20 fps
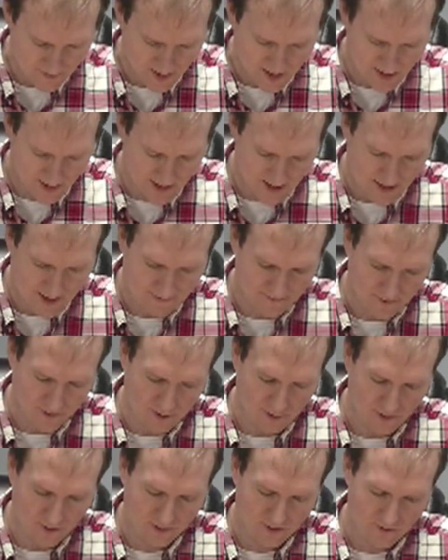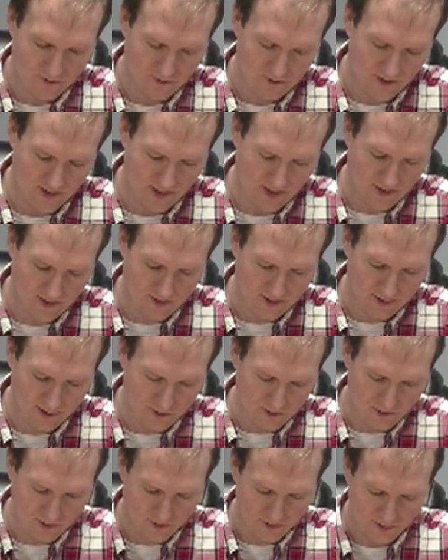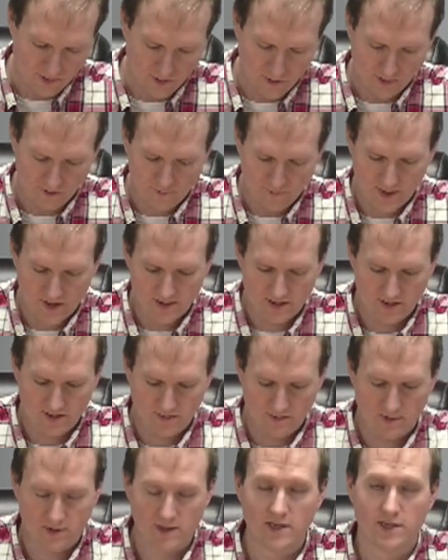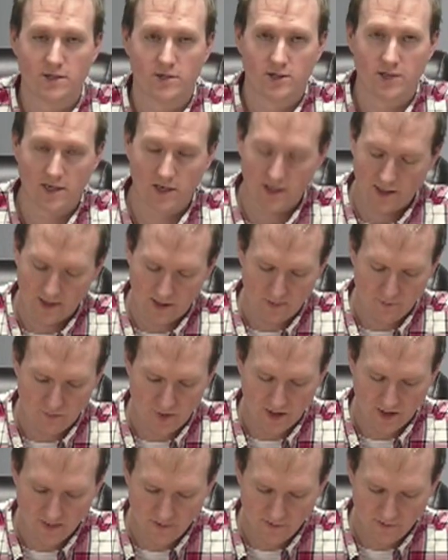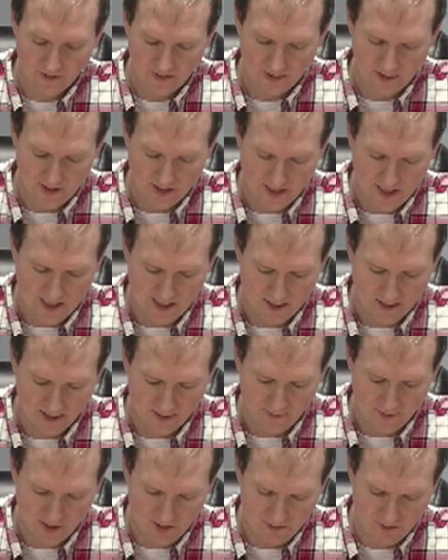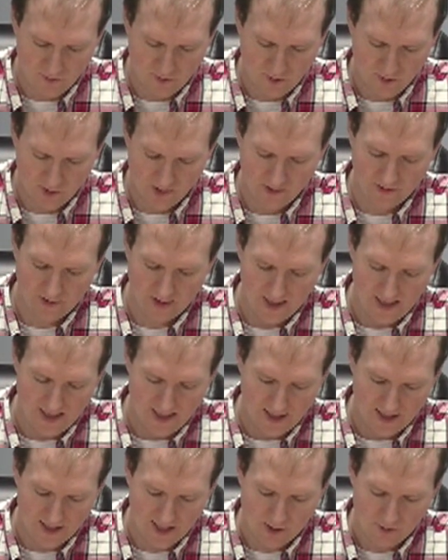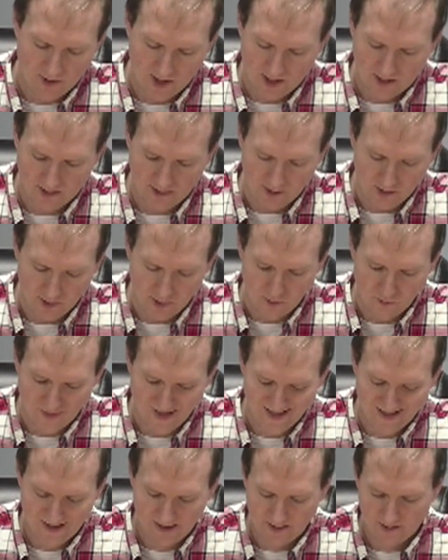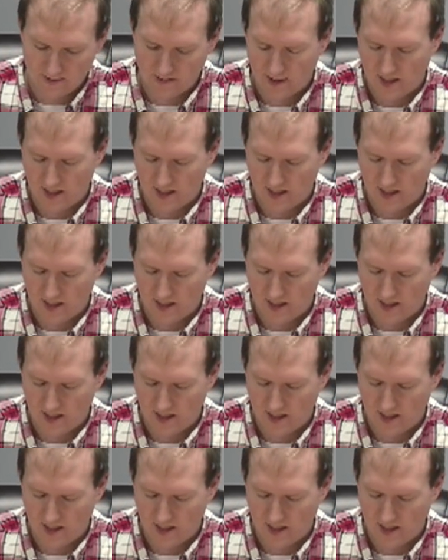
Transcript: After going through the usual order of business with the agenda and the bills and the committee reports, got right into new business.